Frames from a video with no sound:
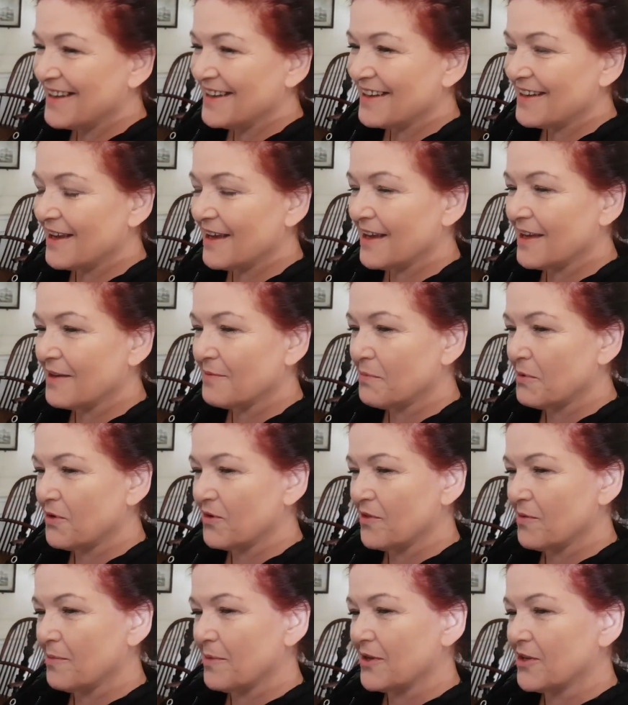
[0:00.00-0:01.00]
Yeah,
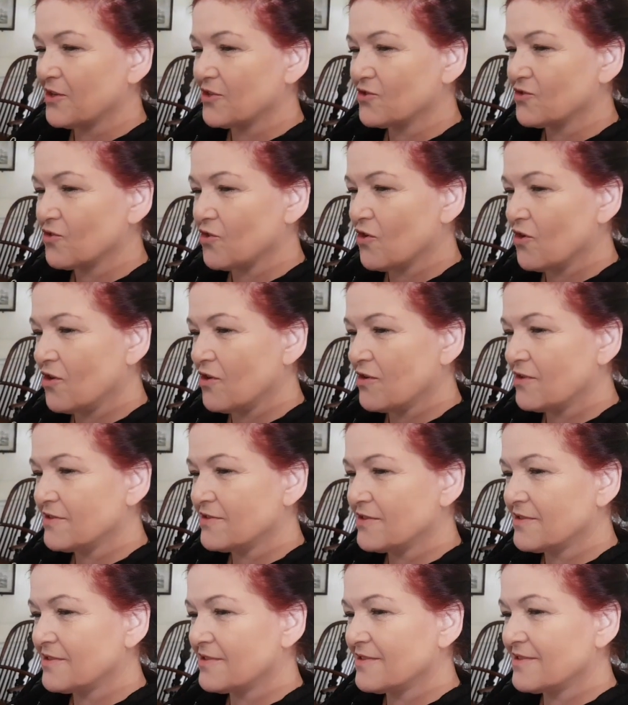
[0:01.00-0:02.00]
That's what washing
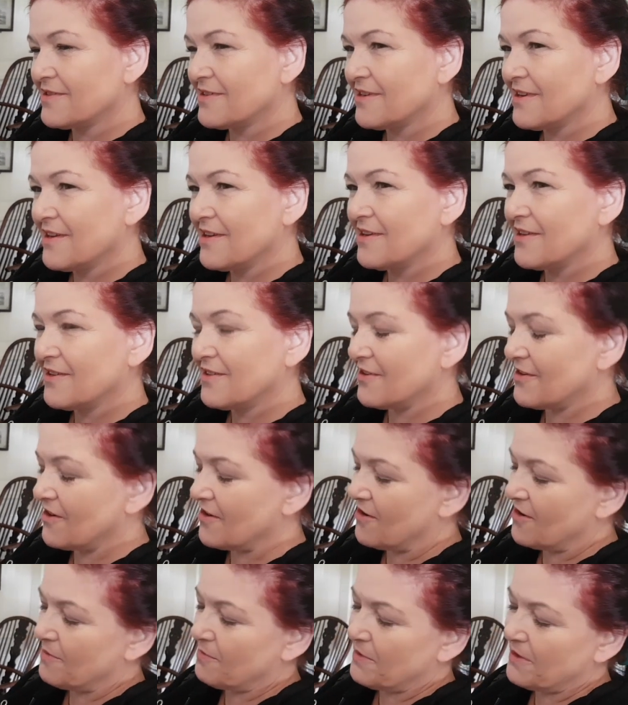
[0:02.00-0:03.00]
machines are for.
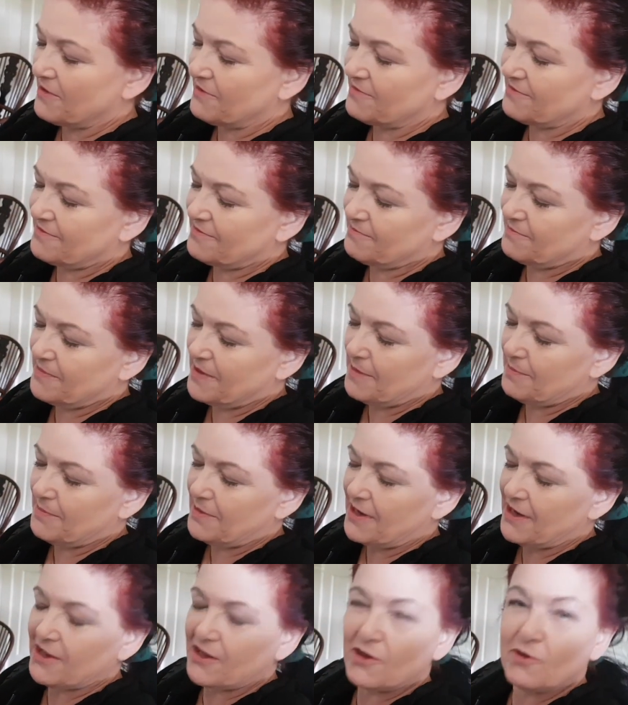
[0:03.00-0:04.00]
No, but people
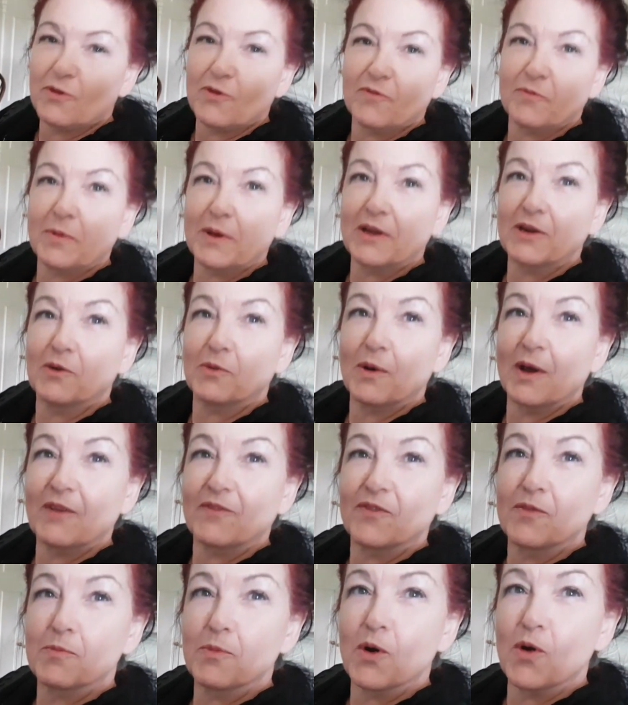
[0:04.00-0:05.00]
like you have been away
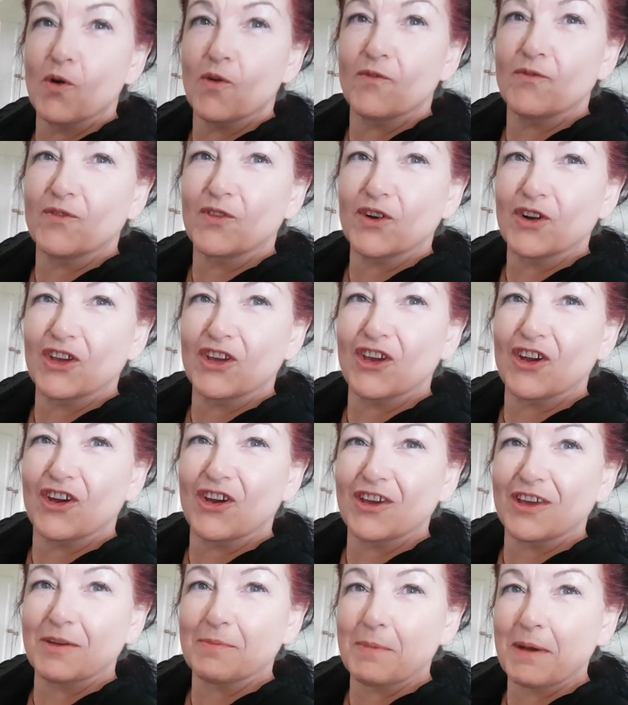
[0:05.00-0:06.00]
from home for a
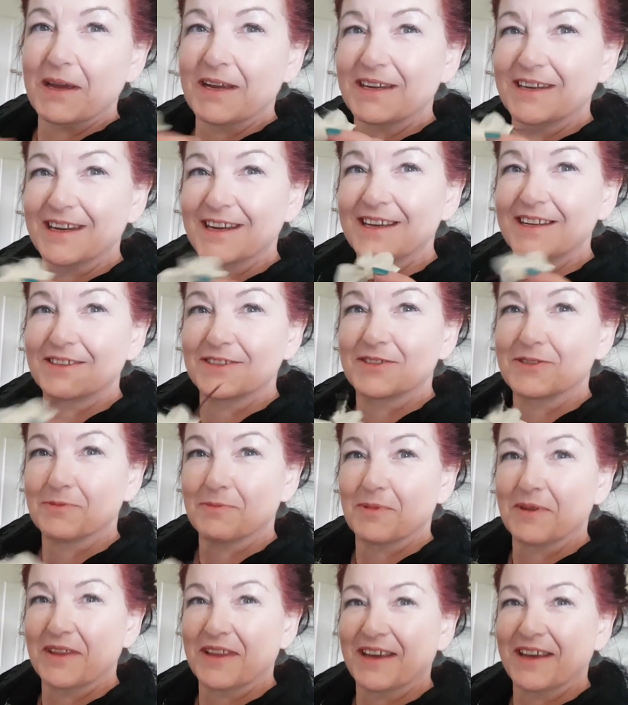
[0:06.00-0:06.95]
year. You might need some of